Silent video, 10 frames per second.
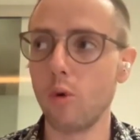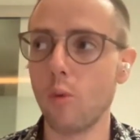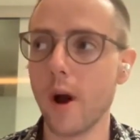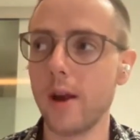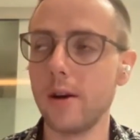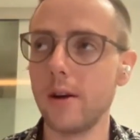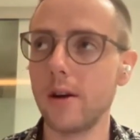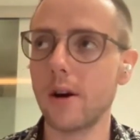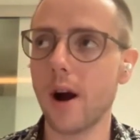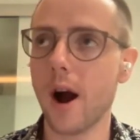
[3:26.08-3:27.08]
When
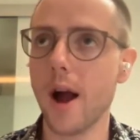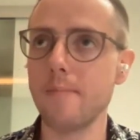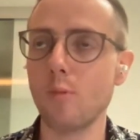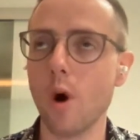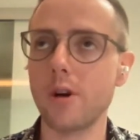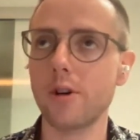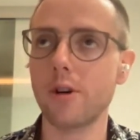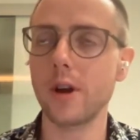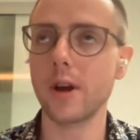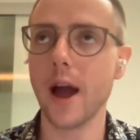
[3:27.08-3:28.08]
I'm
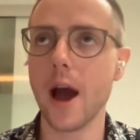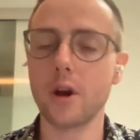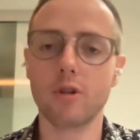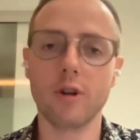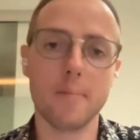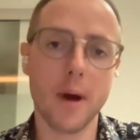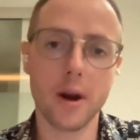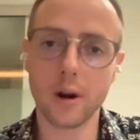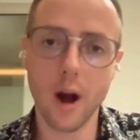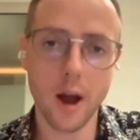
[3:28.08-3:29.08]
wondering how to create
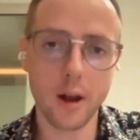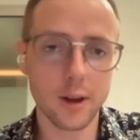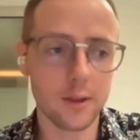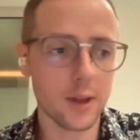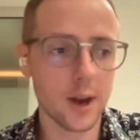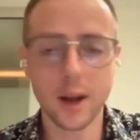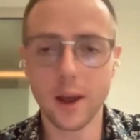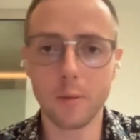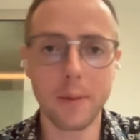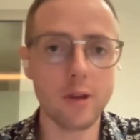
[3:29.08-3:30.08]
better content than
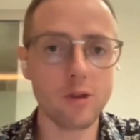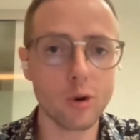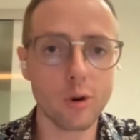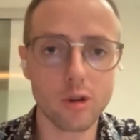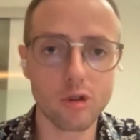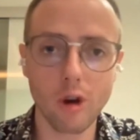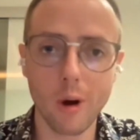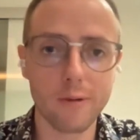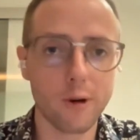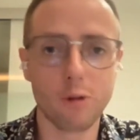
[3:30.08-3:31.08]
any other page Google could
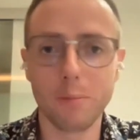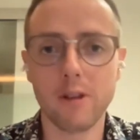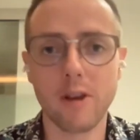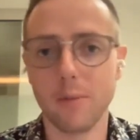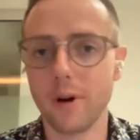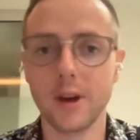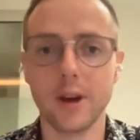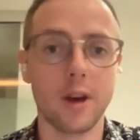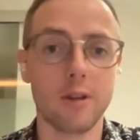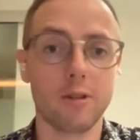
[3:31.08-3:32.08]
show, the first place I'm
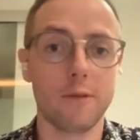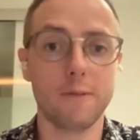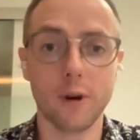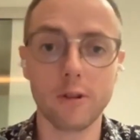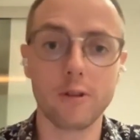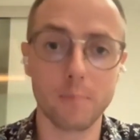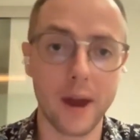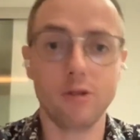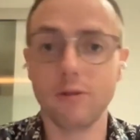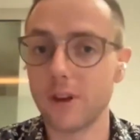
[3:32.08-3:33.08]
looking is the first
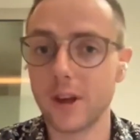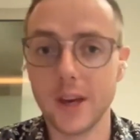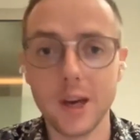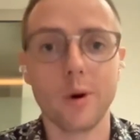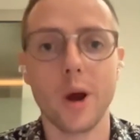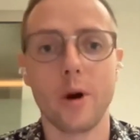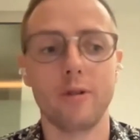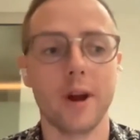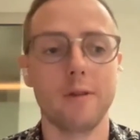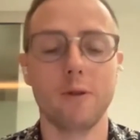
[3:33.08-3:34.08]
page of the keyword I want
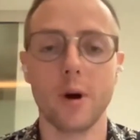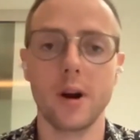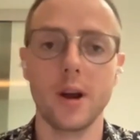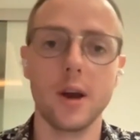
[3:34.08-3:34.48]
to rank for,